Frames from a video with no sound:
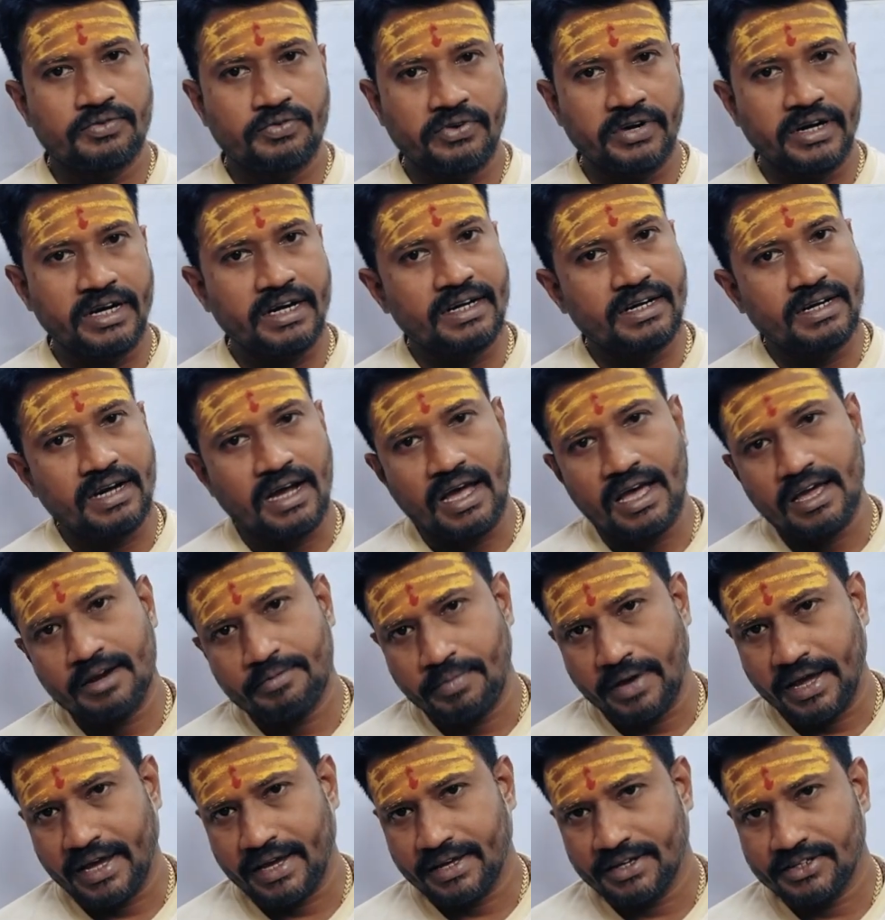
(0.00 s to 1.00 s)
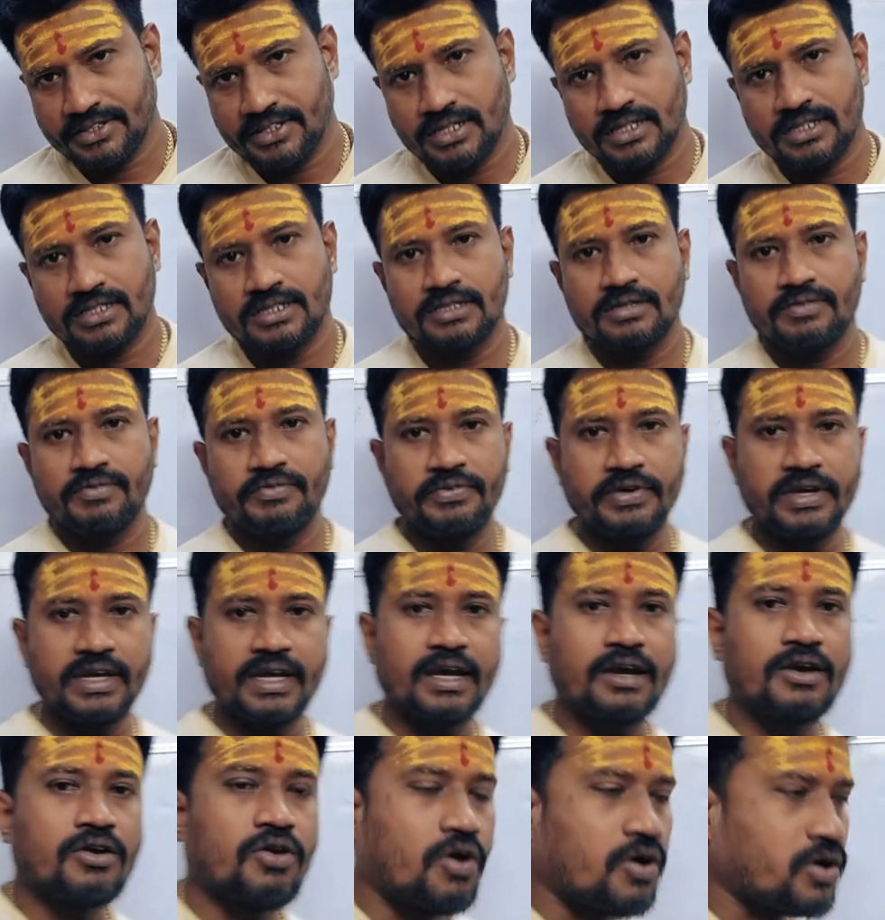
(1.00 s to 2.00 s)
Free Tier packages, we
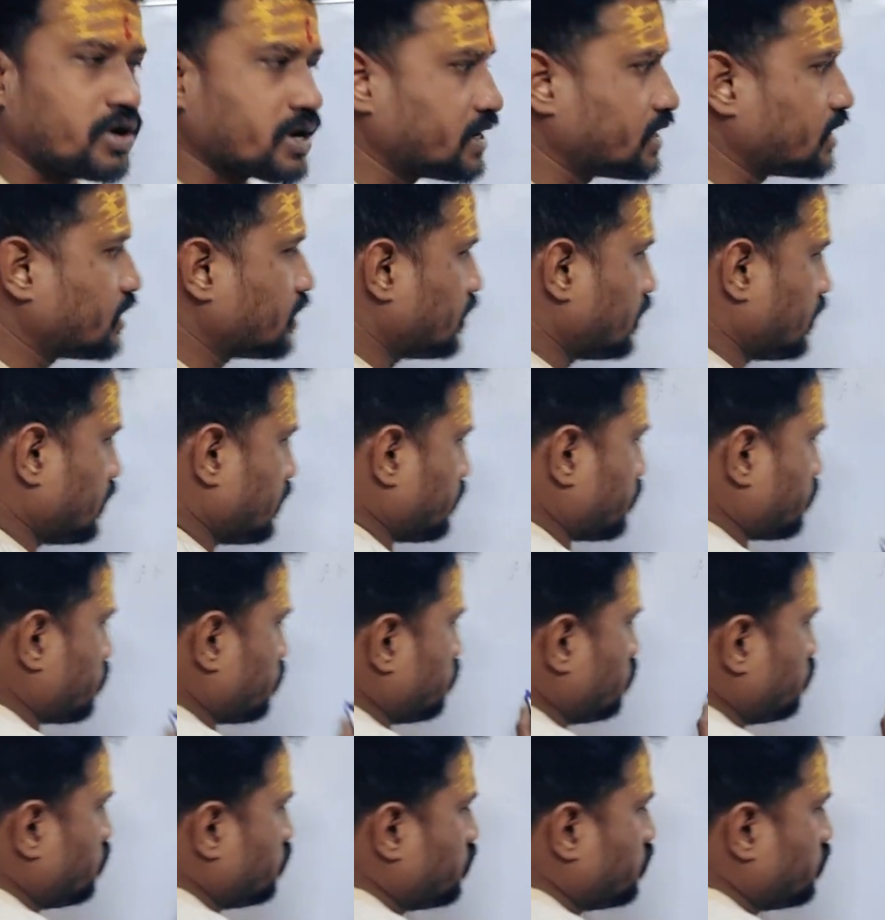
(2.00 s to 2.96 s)
can log in into